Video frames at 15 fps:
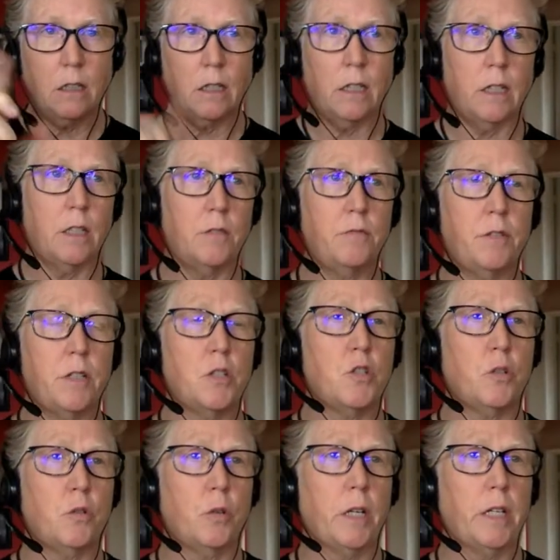I
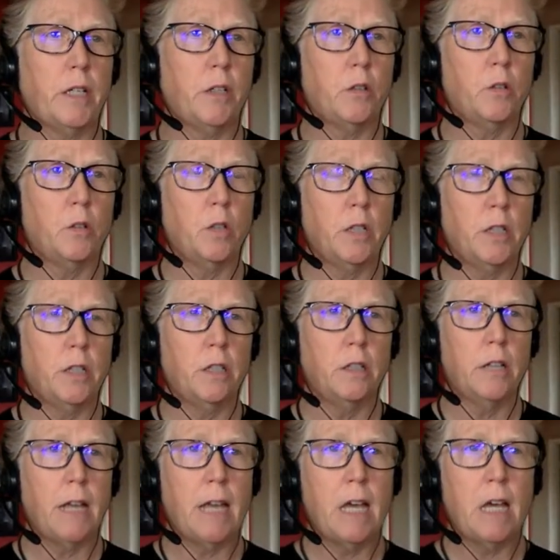finished grading
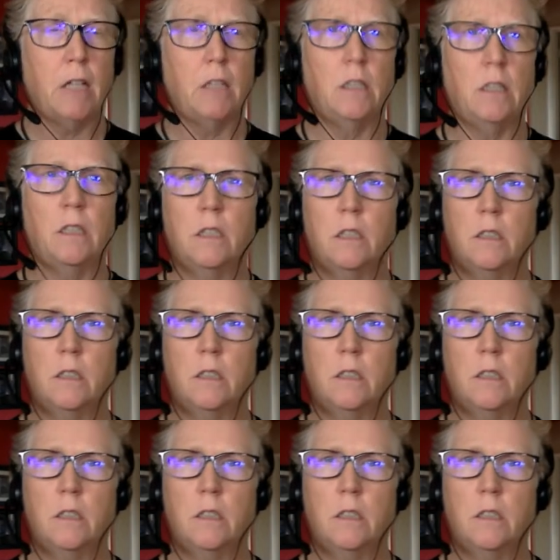earlier, and